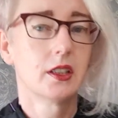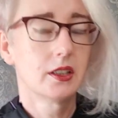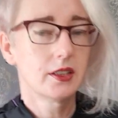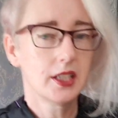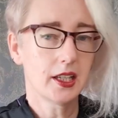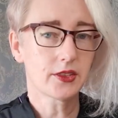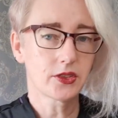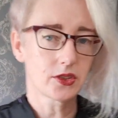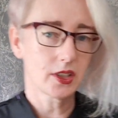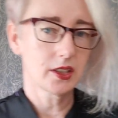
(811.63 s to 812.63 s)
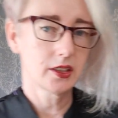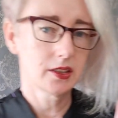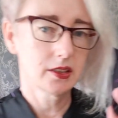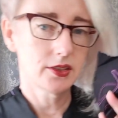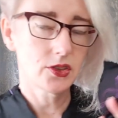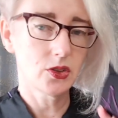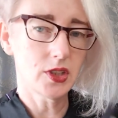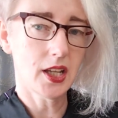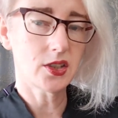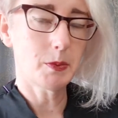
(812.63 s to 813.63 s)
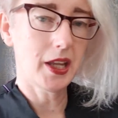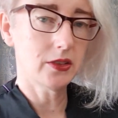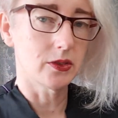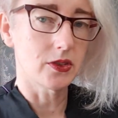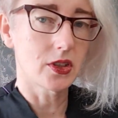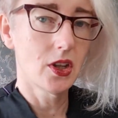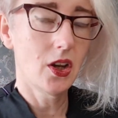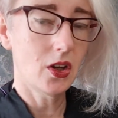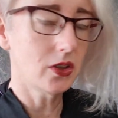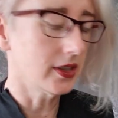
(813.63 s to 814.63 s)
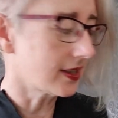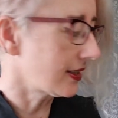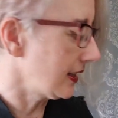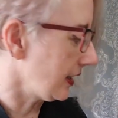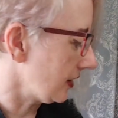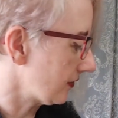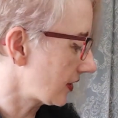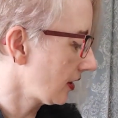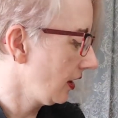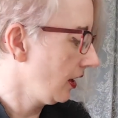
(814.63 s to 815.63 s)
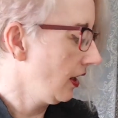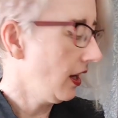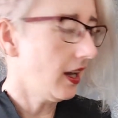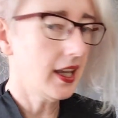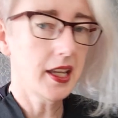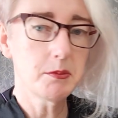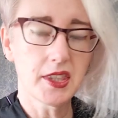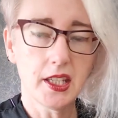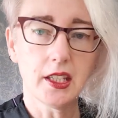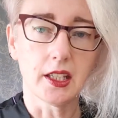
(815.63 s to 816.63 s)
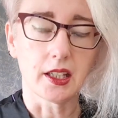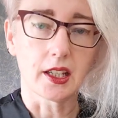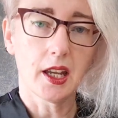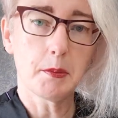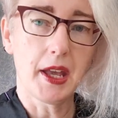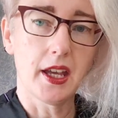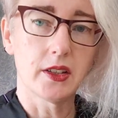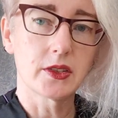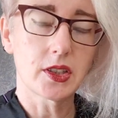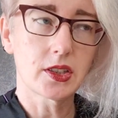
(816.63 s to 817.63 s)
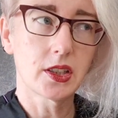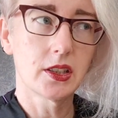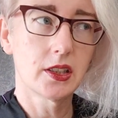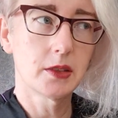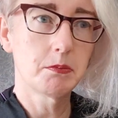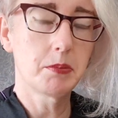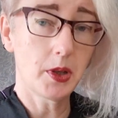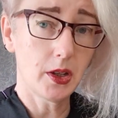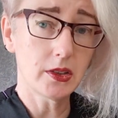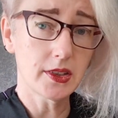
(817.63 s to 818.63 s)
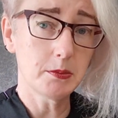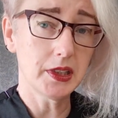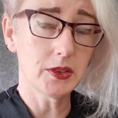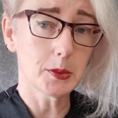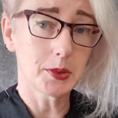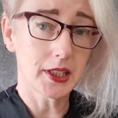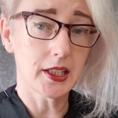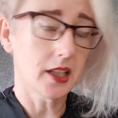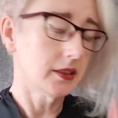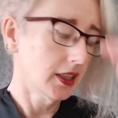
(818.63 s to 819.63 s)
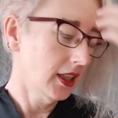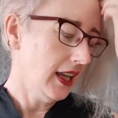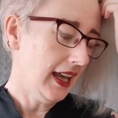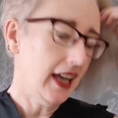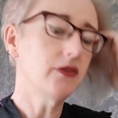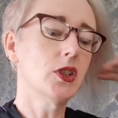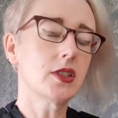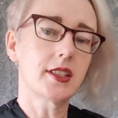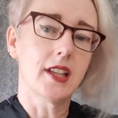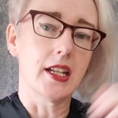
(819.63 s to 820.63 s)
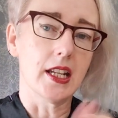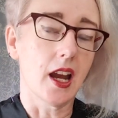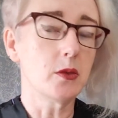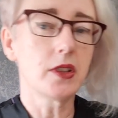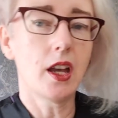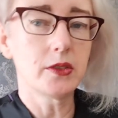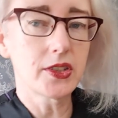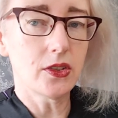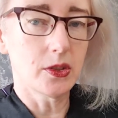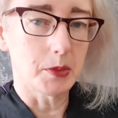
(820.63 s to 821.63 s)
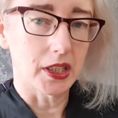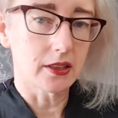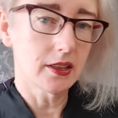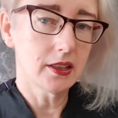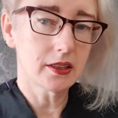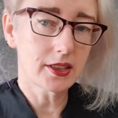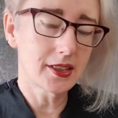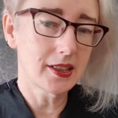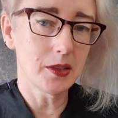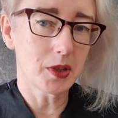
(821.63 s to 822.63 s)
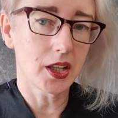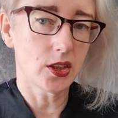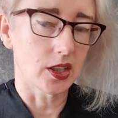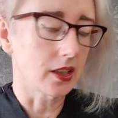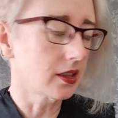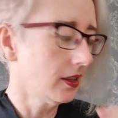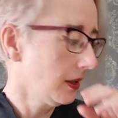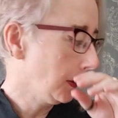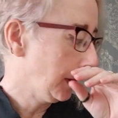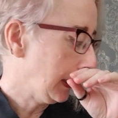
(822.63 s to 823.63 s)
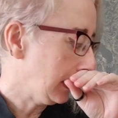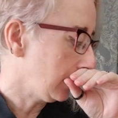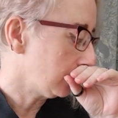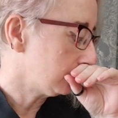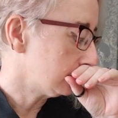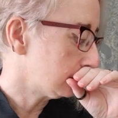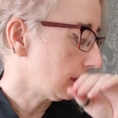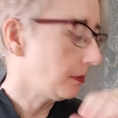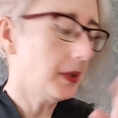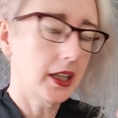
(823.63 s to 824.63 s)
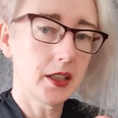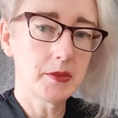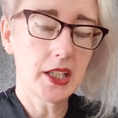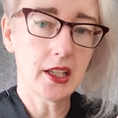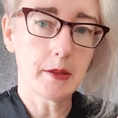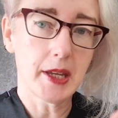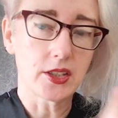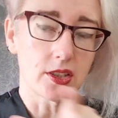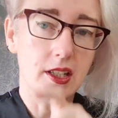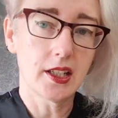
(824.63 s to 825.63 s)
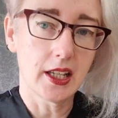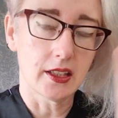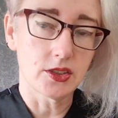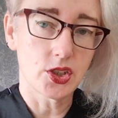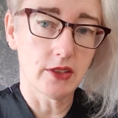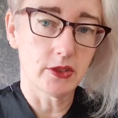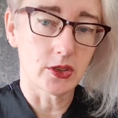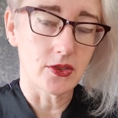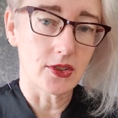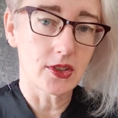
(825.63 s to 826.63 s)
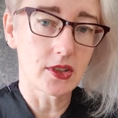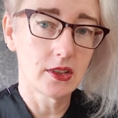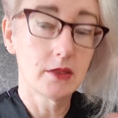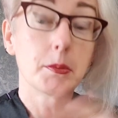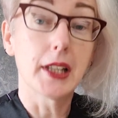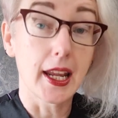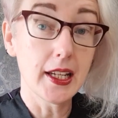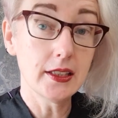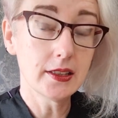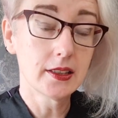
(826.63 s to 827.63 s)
the extra soutache panels on the sleeves. I am thinking about possibly replace. I have not decided yet. I'll sew them in, see what I think. But I am thinking about just cutting out chevrons plain,